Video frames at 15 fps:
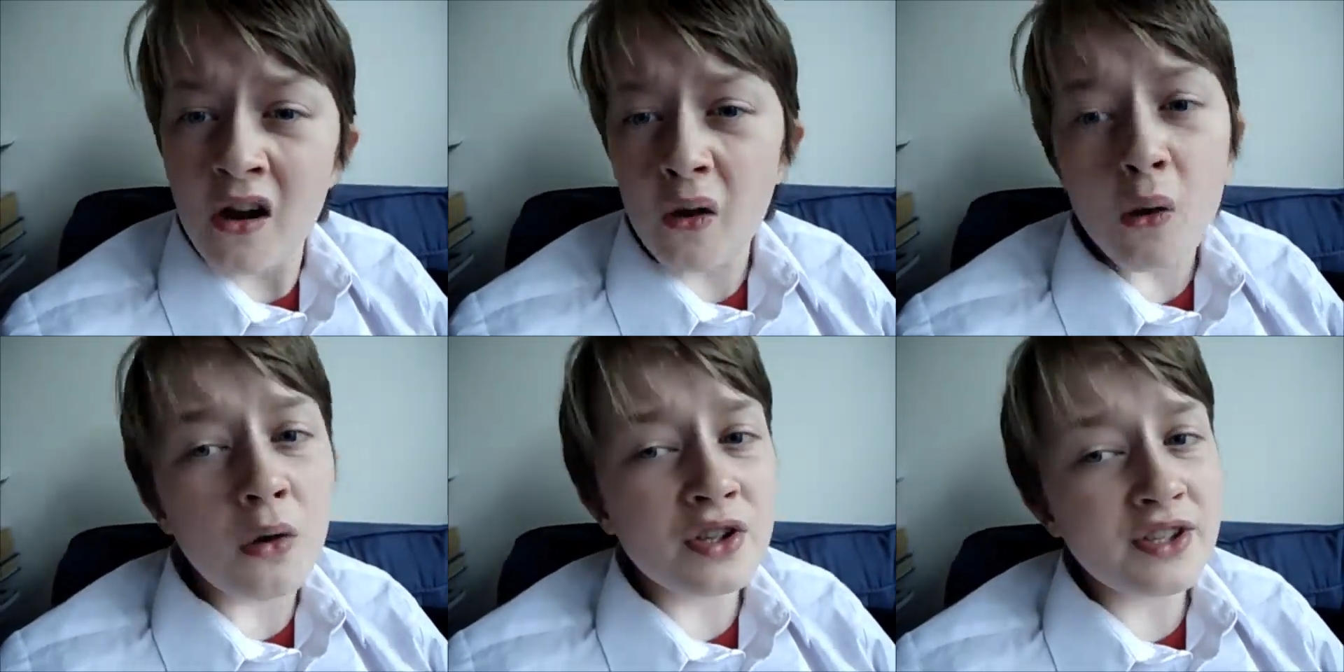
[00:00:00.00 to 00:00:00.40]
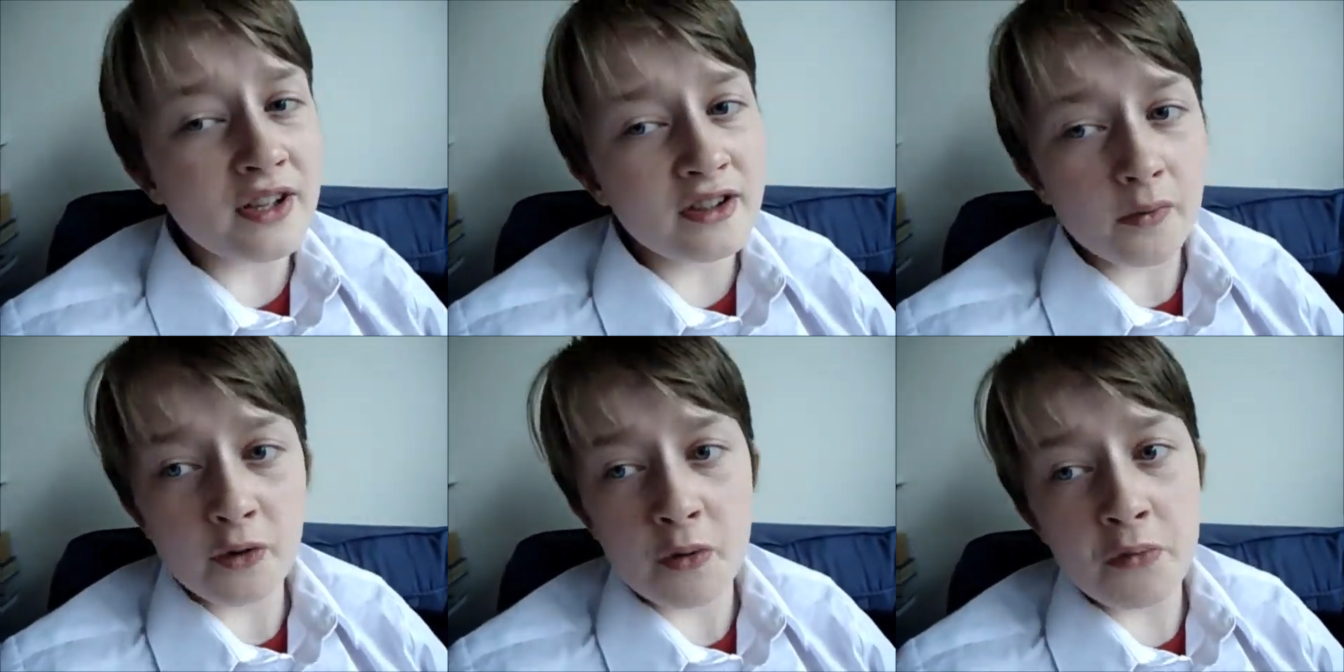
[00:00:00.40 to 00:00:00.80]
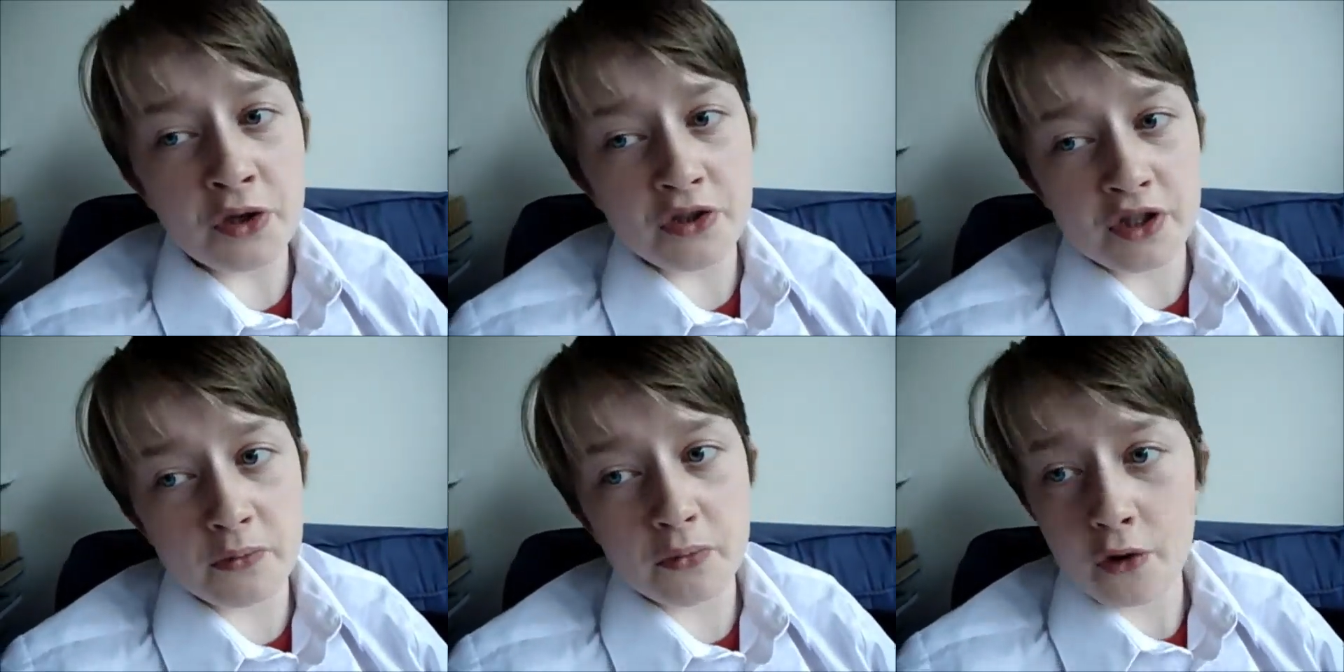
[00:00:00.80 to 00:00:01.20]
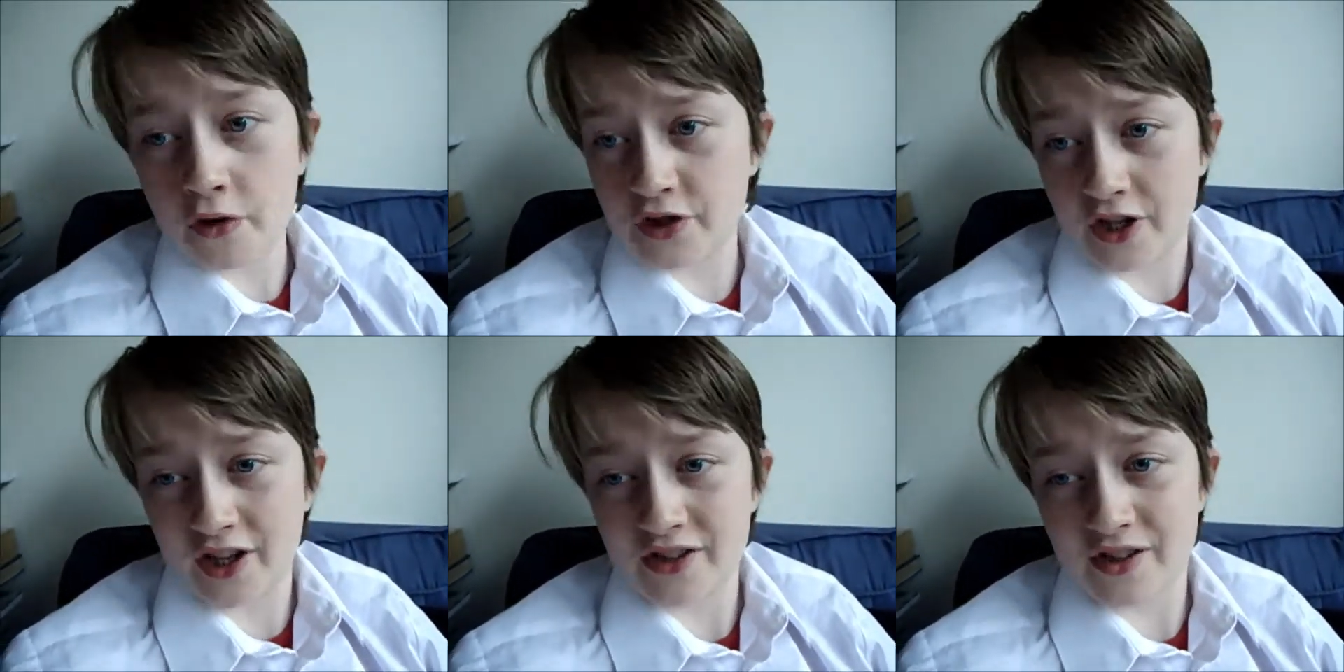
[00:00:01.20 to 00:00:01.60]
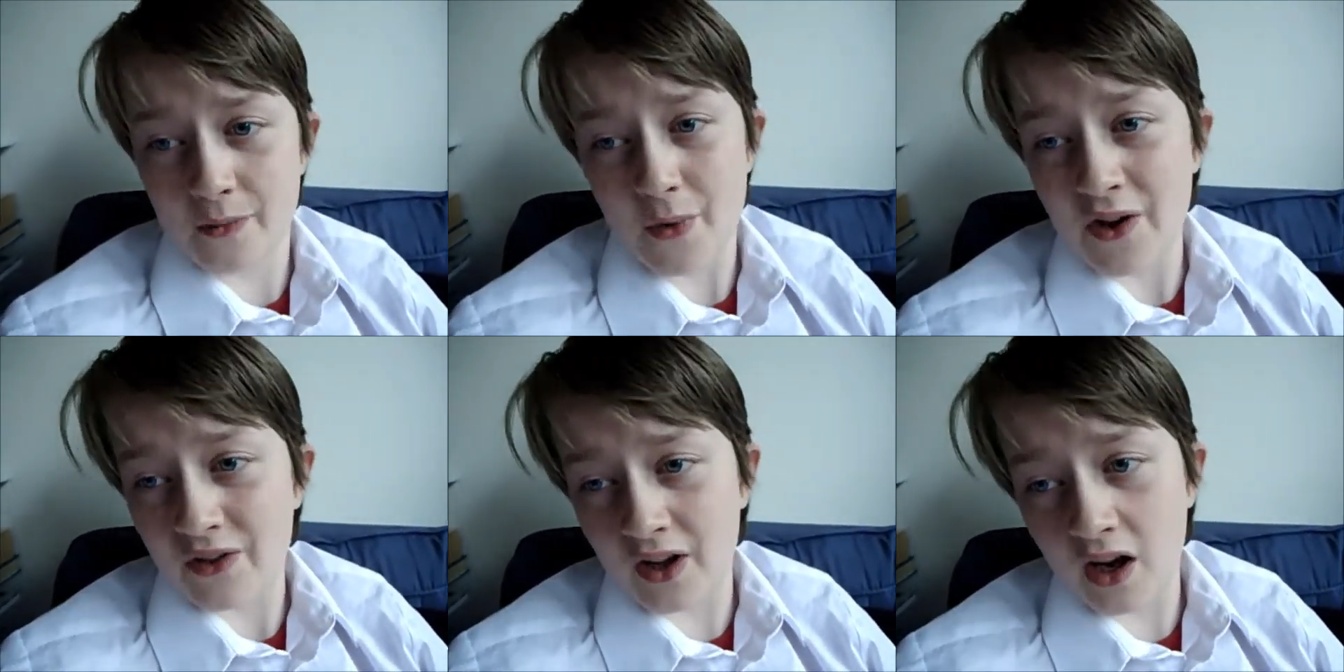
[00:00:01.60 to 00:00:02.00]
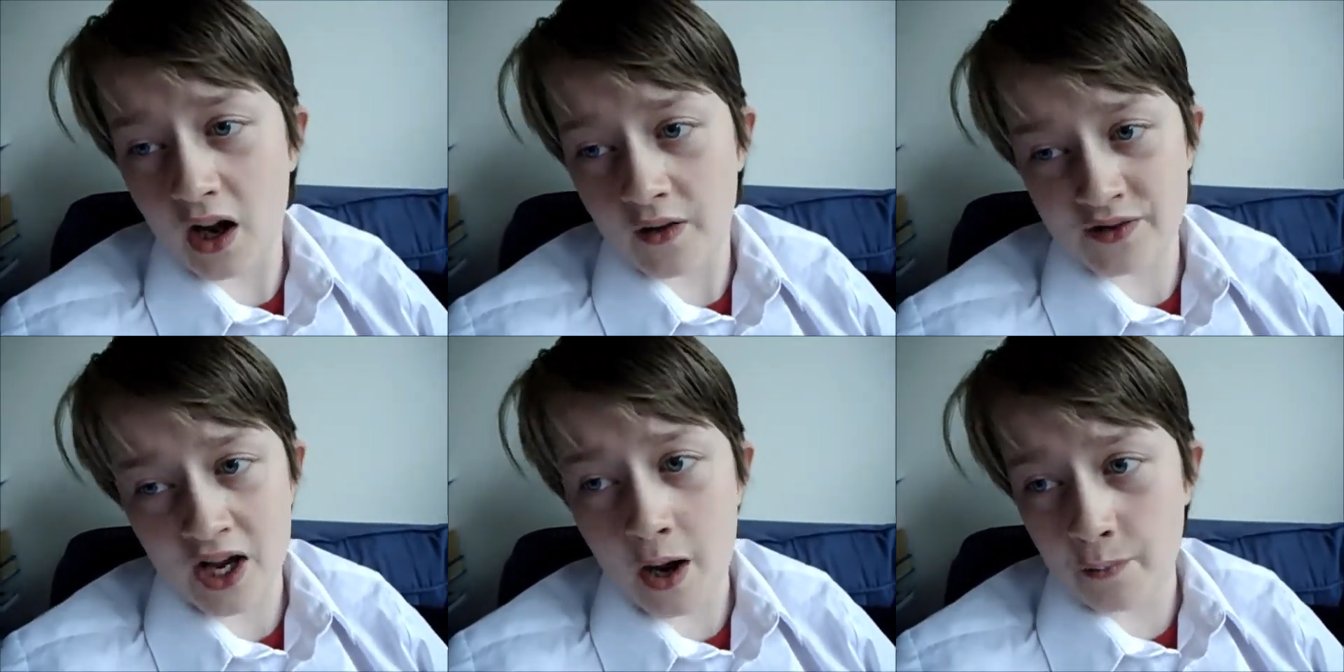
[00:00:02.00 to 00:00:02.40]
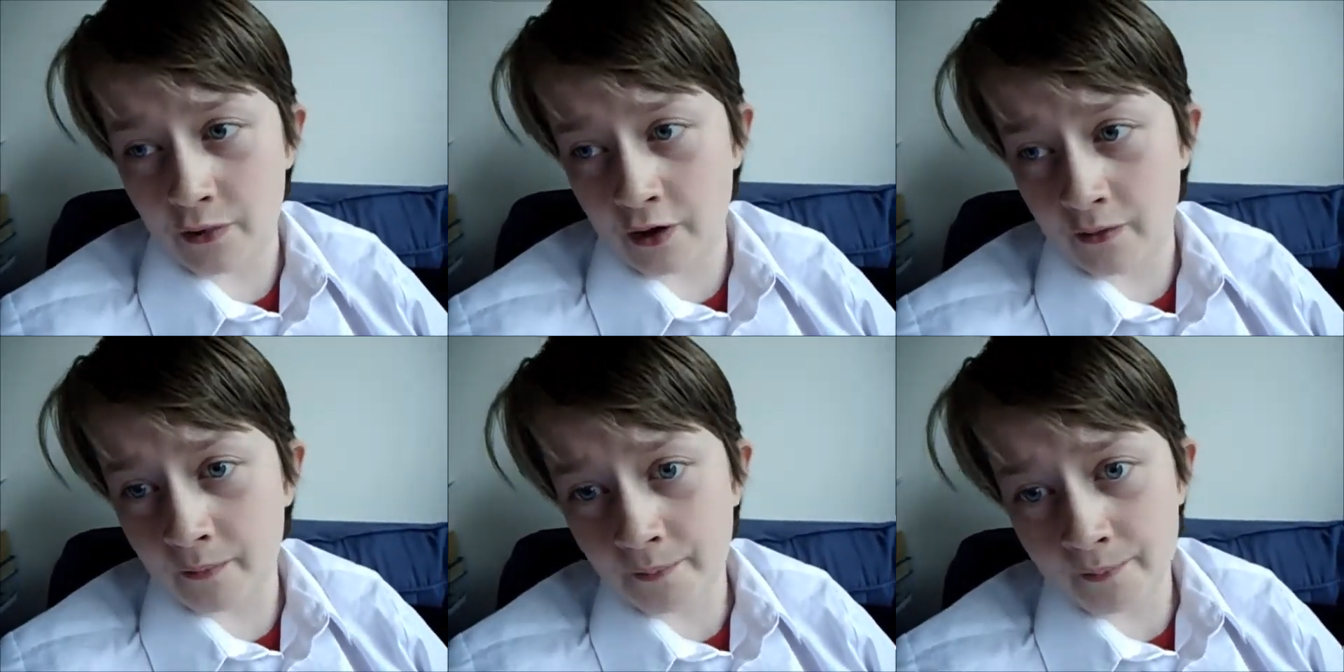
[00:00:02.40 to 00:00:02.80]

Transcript: or set up community projects that make their lives happier.